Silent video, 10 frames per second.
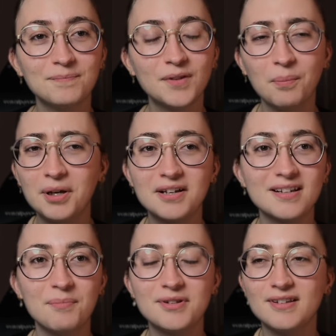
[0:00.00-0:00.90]
Not because
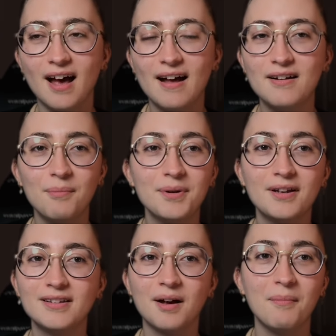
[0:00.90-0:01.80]
I'm sad, not
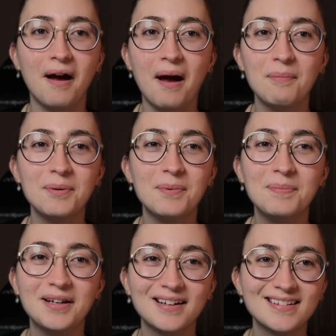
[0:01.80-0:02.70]
because I'm happy, but
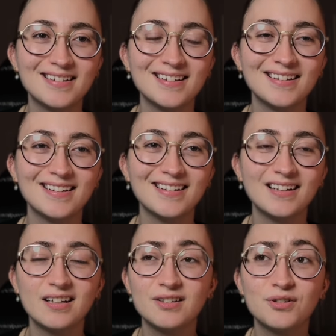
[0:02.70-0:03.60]
because
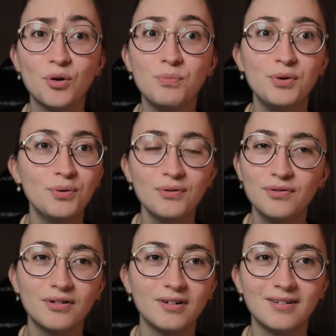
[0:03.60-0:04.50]
it's so
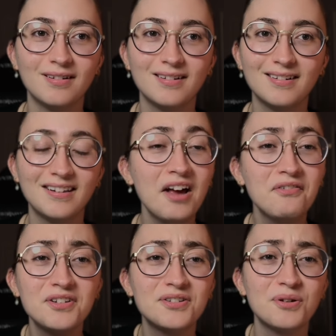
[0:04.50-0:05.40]
beautiful. Life
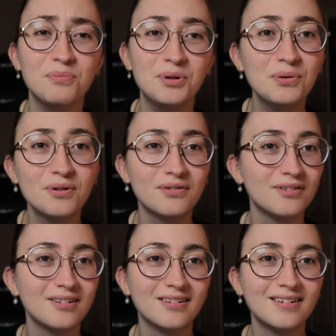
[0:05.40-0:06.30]
is so
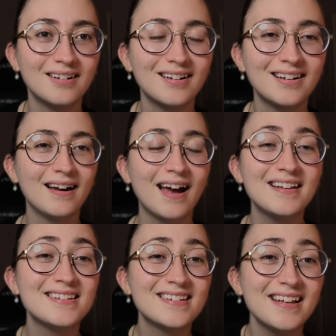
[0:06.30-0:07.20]
beautiful.
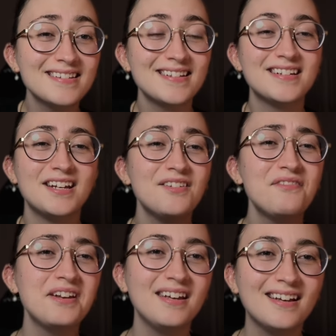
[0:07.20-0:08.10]
And
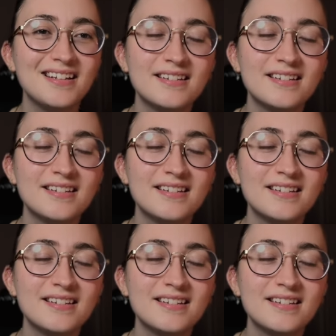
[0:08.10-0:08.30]
sensitivity is